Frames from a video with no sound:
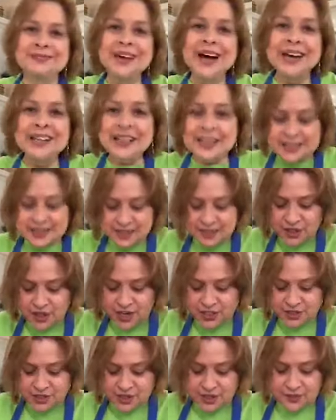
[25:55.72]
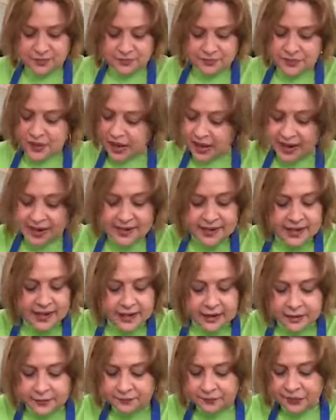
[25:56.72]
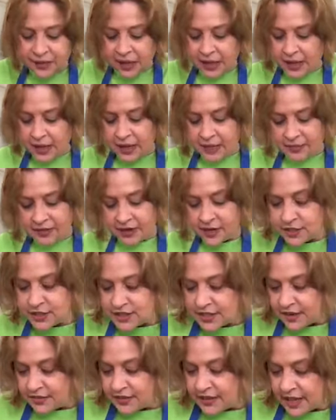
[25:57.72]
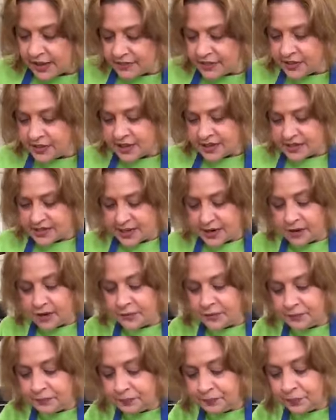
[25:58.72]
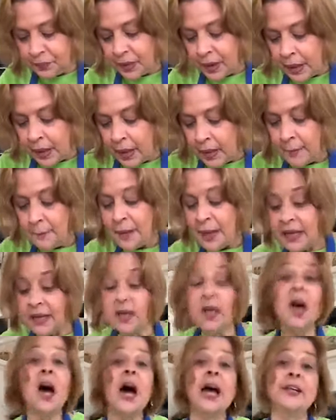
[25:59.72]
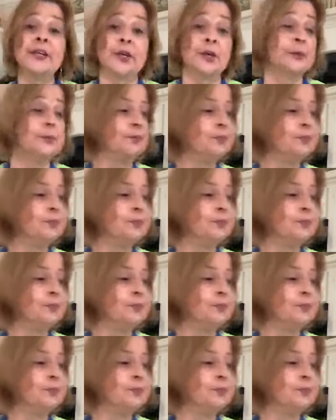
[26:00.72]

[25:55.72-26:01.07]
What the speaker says: I like cilantro. I know. There are several of you that don't, but I do.